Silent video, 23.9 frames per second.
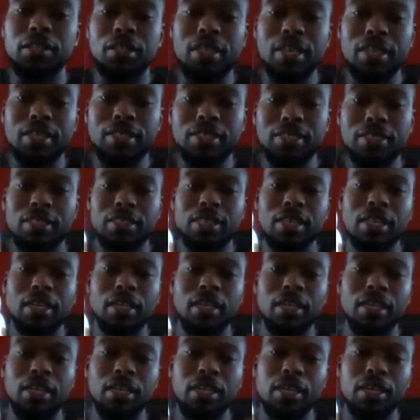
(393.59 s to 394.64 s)
did legs today,
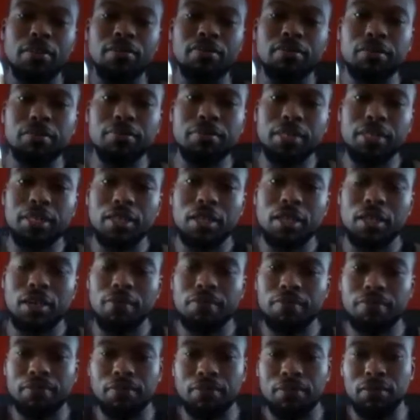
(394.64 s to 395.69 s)
and it helps me
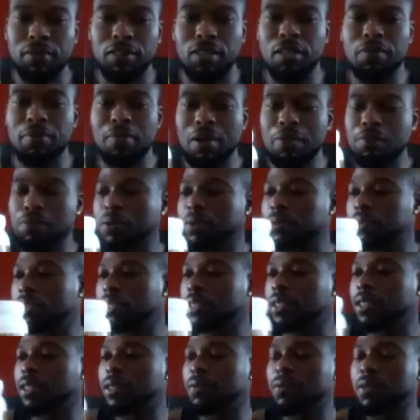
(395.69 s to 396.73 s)
um, get my
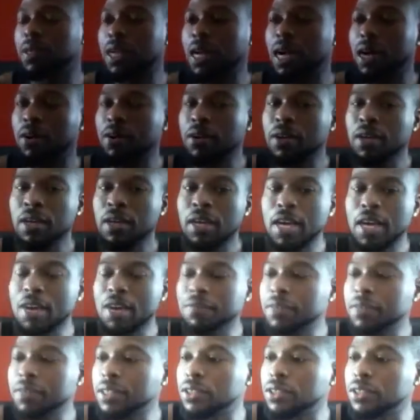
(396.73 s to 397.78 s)
protein in without
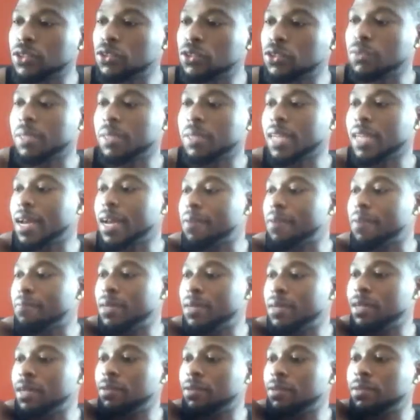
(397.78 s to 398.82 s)
having to consume a lot of
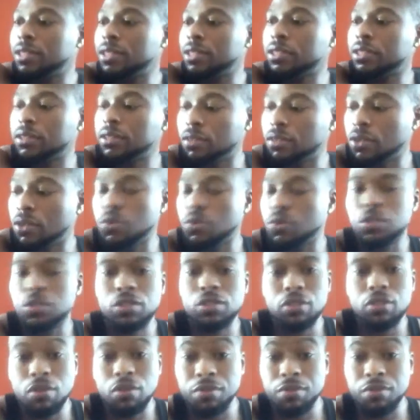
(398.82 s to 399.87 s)
meat, which, of course,
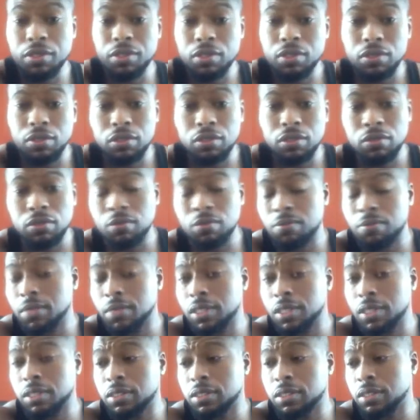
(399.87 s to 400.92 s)
you know, when you consume
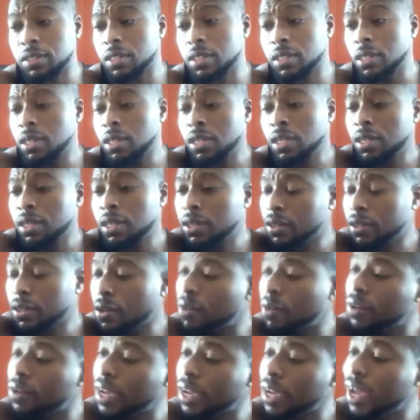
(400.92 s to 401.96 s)
meats, you
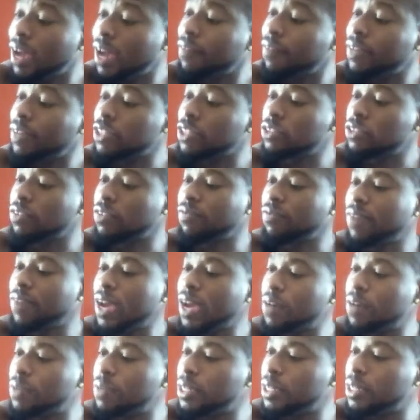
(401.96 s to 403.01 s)
know, they have extra
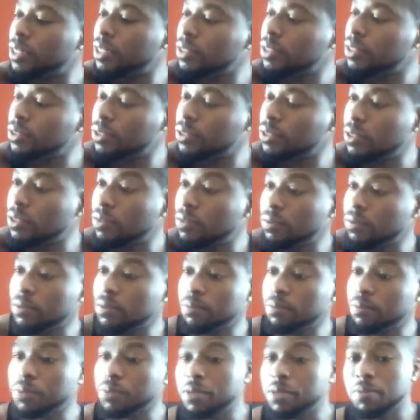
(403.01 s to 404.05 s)
fat with it. So
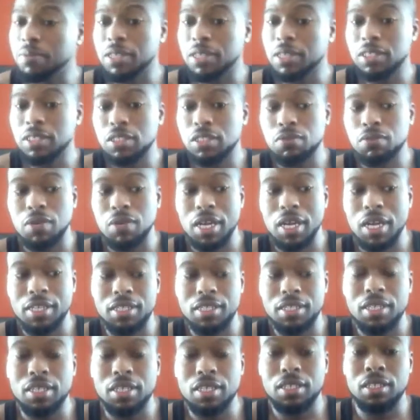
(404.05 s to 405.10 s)
pretty much that's what I
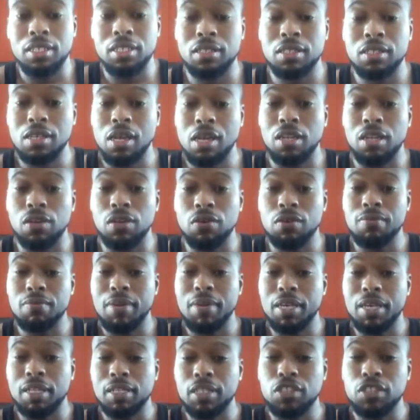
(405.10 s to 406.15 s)
did, and I lowered
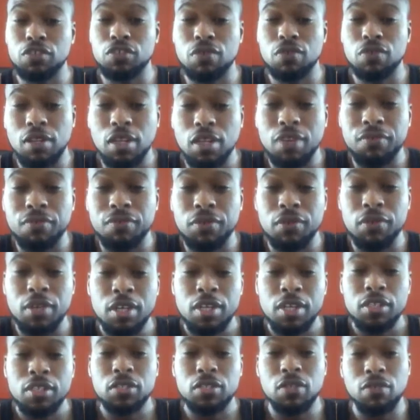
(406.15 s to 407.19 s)
my cholesterol level.
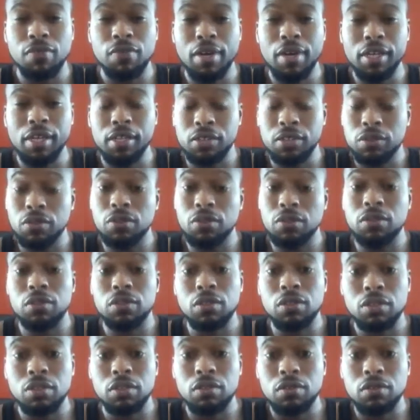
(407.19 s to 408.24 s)
So if I can do it,
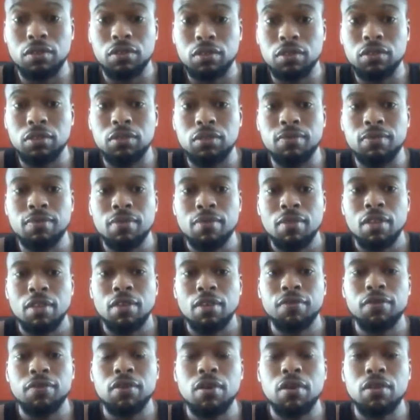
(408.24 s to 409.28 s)
you can do it too.
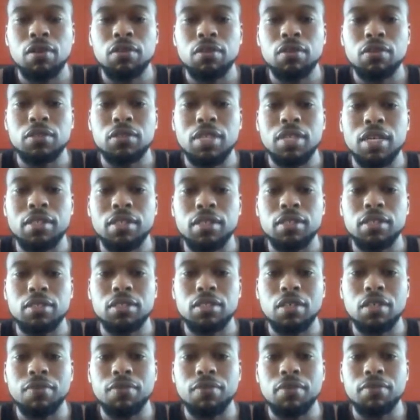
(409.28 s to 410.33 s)
For all those out there
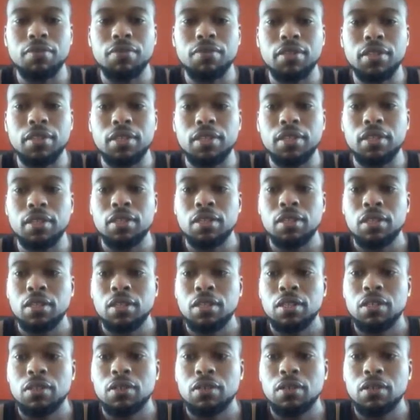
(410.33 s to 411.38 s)
suffering with it
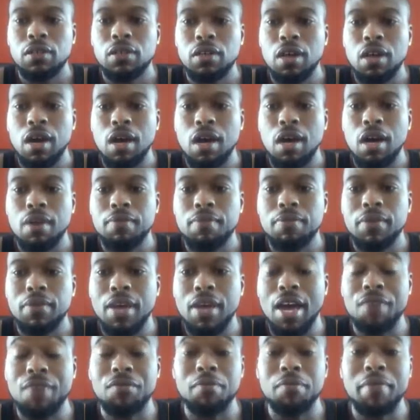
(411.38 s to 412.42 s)
or um,
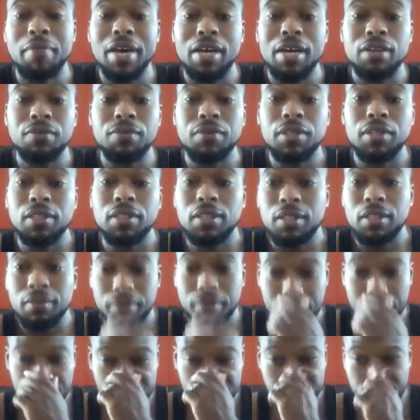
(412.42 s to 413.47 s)
have a battle with it,
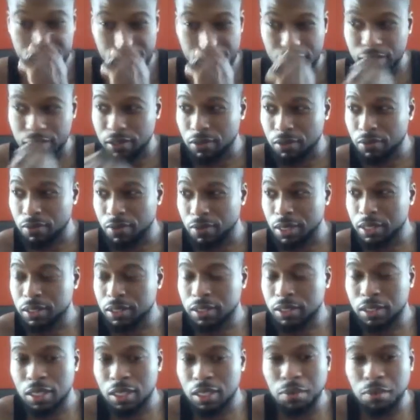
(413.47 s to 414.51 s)
these are the ways
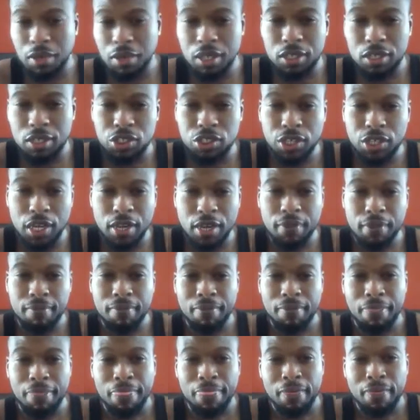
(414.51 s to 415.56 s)
to keep it in check.
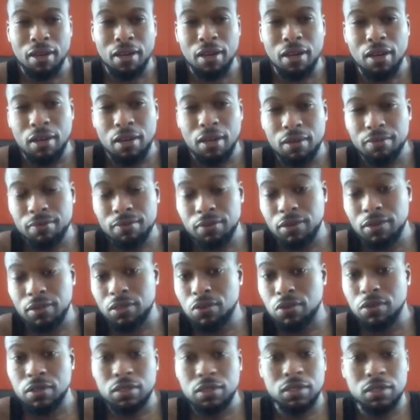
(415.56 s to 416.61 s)
Um, of
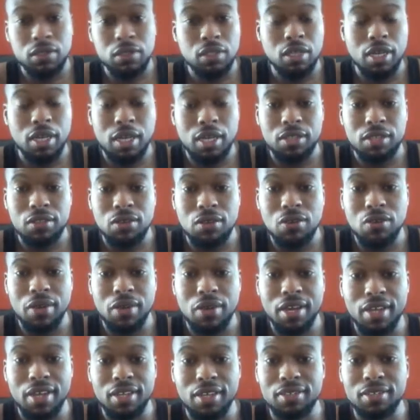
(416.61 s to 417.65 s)
course, cut out the whole
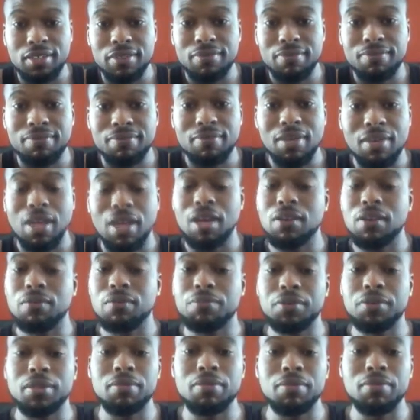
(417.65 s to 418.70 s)
eggs. I don't
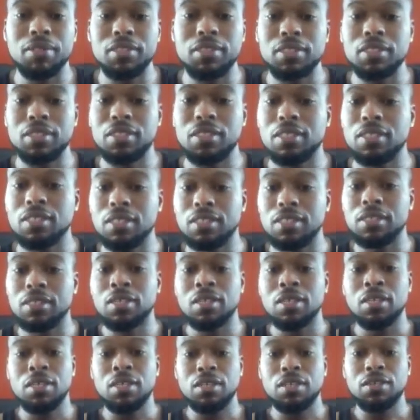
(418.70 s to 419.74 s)
pretty much eat any,
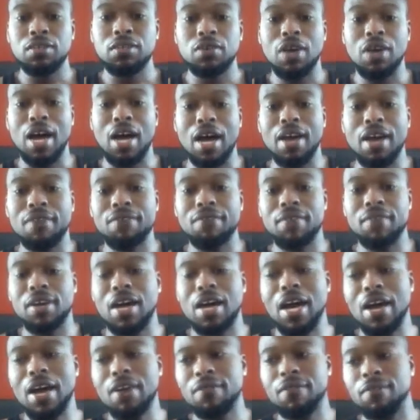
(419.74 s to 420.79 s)
you know, high
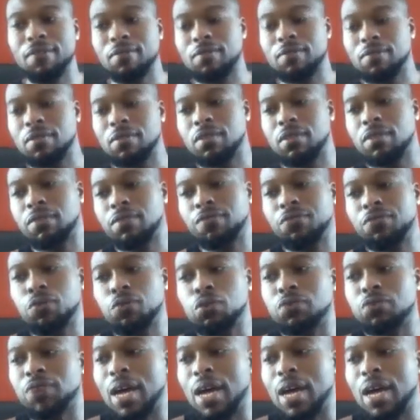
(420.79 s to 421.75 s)
high foods